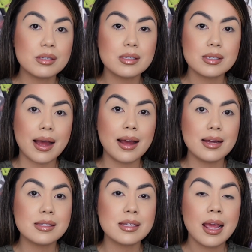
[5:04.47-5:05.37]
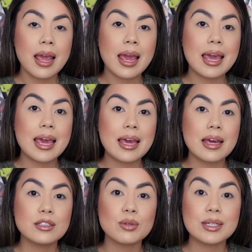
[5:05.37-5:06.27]
this as
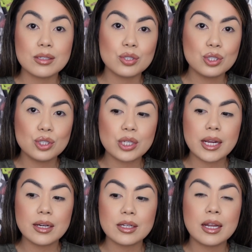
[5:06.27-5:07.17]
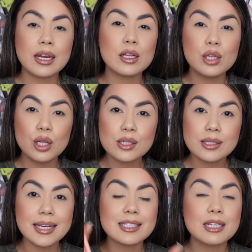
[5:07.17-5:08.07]
a transition shade. And it looks
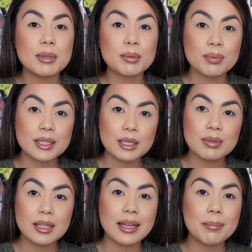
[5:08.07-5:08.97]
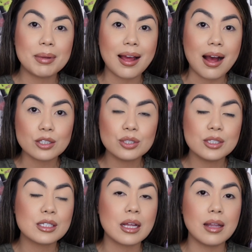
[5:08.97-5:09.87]
like it's going to be really, really light, but it
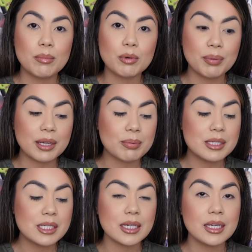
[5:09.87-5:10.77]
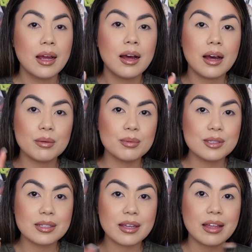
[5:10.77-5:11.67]
actually is a lot more pigmented. I will
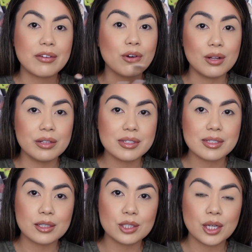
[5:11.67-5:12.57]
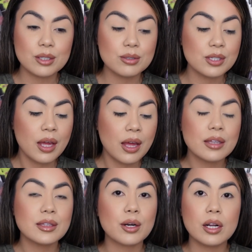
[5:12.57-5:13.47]
say that for all of these eyeshadows,
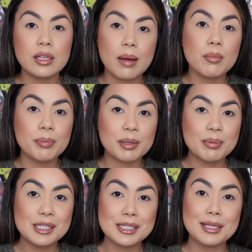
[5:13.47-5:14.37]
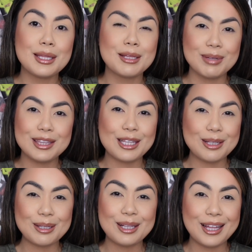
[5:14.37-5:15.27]
they're a lot more pigmented than what they
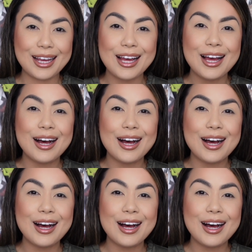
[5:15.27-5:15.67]
look like